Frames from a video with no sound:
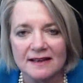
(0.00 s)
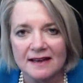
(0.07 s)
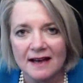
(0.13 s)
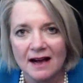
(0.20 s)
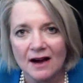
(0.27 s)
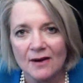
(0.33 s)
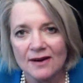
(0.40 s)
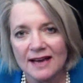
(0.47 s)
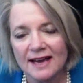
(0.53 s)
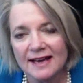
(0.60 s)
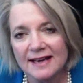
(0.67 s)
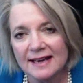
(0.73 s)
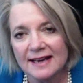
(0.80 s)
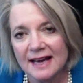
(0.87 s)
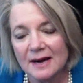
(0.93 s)
Okay,
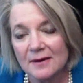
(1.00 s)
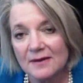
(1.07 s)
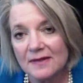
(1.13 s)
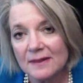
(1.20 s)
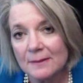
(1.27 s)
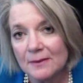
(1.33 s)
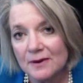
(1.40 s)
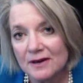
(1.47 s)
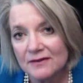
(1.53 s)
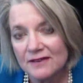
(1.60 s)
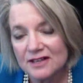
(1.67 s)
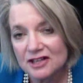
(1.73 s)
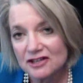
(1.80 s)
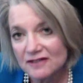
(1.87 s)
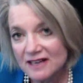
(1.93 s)
now the Board of
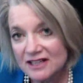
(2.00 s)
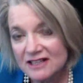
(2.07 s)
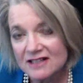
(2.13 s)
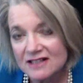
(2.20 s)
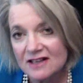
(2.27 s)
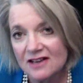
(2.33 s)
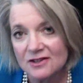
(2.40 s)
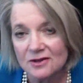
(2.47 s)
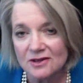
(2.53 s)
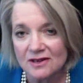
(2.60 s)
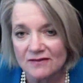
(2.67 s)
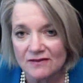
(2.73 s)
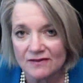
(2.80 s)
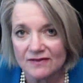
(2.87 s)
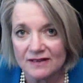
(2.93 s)
Registration is also
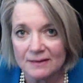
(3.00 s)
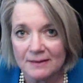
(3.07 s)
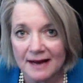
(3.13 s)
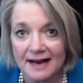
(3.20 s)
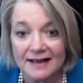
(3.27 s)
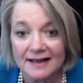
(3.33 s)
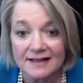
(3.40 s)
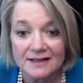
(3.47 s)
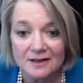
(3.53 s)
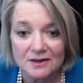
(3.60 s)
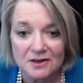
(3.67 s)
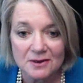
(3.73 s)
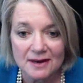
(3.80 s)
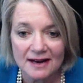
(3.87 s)
looking for feedback. So you, uh,